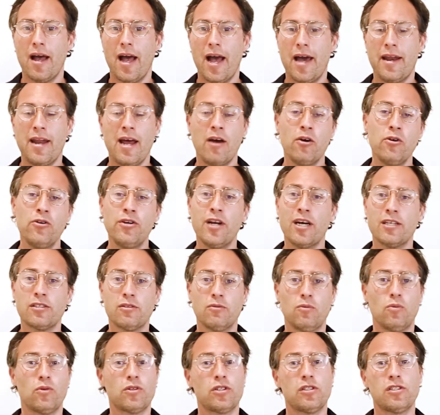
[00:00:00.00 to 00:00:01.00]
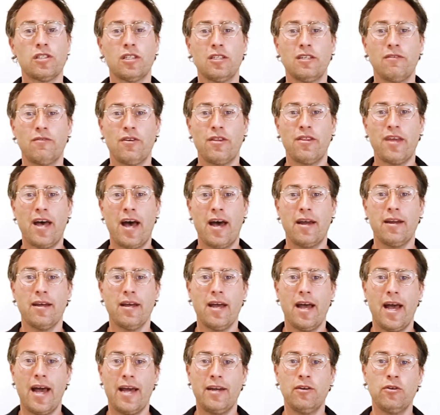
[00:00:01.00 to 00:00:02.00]
And who doesn't want to deliver that?
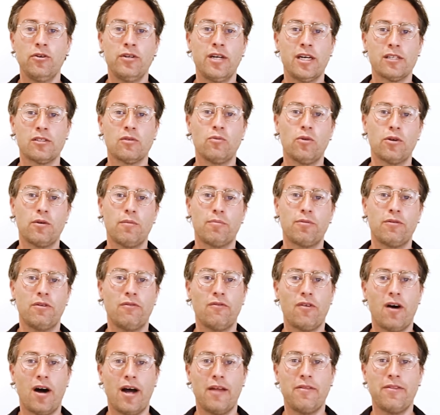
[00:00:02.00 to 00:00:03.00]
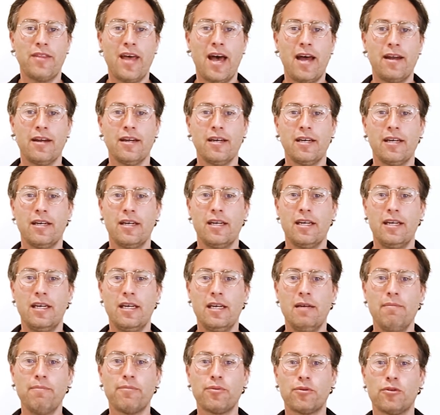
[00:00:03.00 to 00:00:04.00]
And who doesn't want to provide that
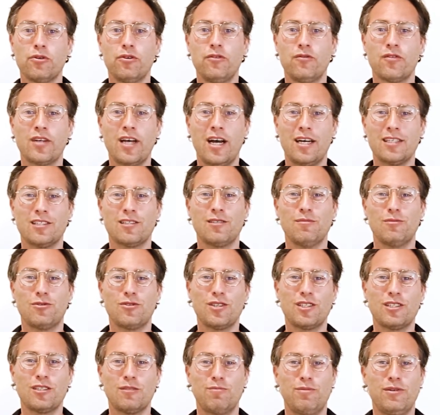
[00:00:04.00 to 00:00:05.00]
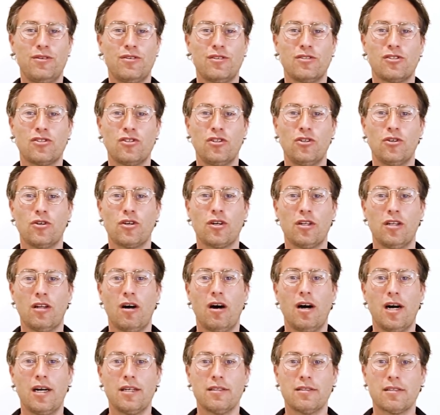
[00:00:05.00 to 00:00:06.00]
improved customer experience to your
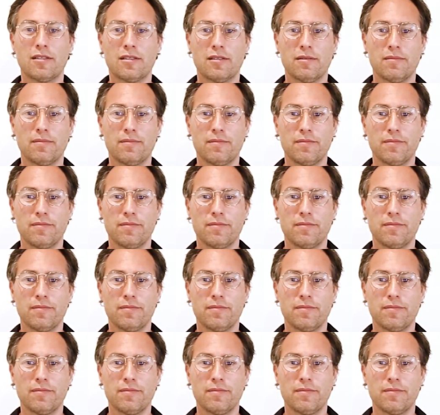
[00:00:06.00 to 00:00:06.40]
clients?